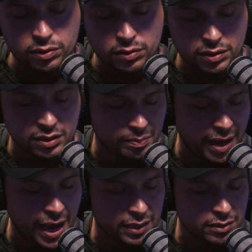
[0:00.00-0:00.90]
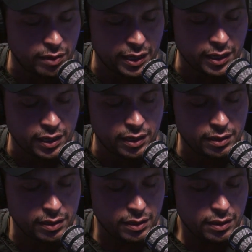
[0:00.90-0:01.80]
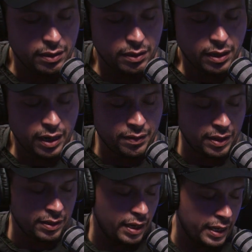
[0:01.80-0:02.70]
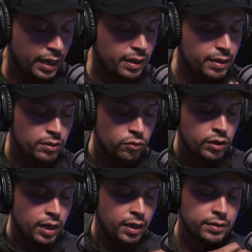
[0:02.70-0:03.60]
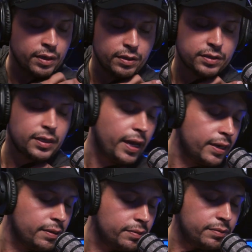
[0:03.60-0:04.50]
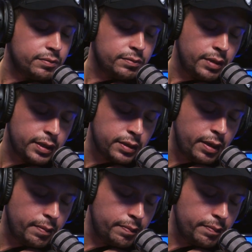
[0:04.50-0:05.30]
So this is Max right here, and then I got Luca on the other side. Right there.